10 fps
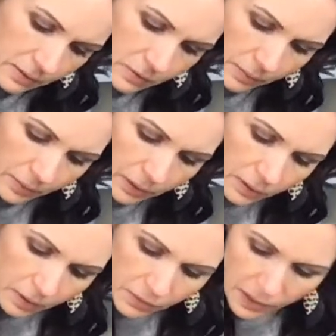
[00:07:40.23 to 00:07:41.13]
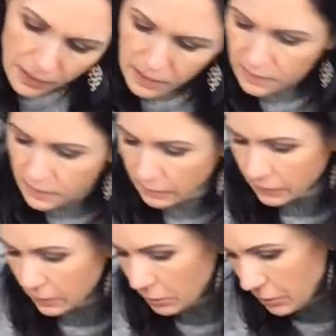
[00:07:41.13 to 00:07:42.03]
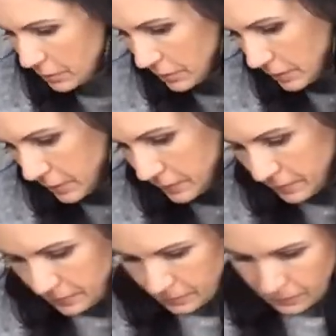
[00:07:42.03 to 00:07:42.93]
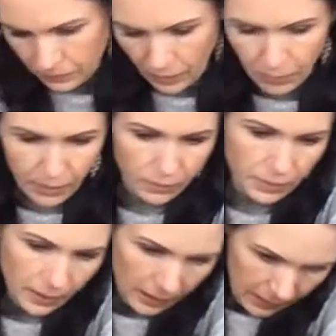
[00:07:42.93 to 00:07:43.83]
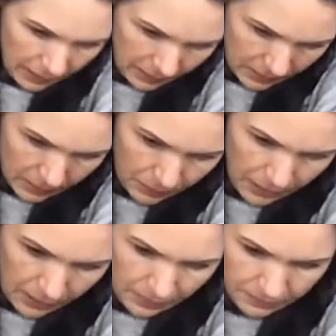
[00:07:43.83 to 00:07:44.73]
So I'm going to know that this is a little bigger than I need it to be.